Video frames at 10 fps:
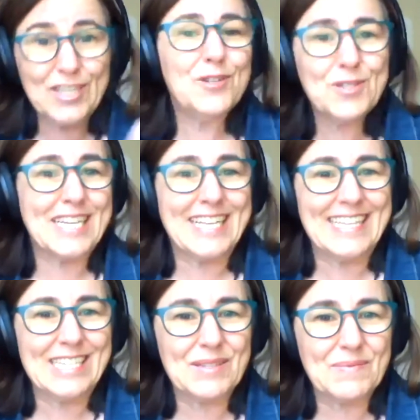using
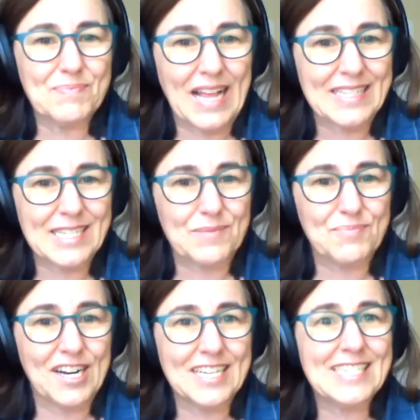these plastic
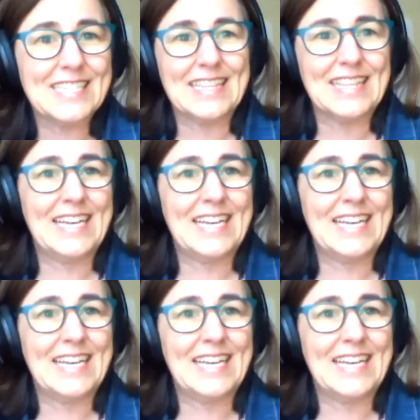products that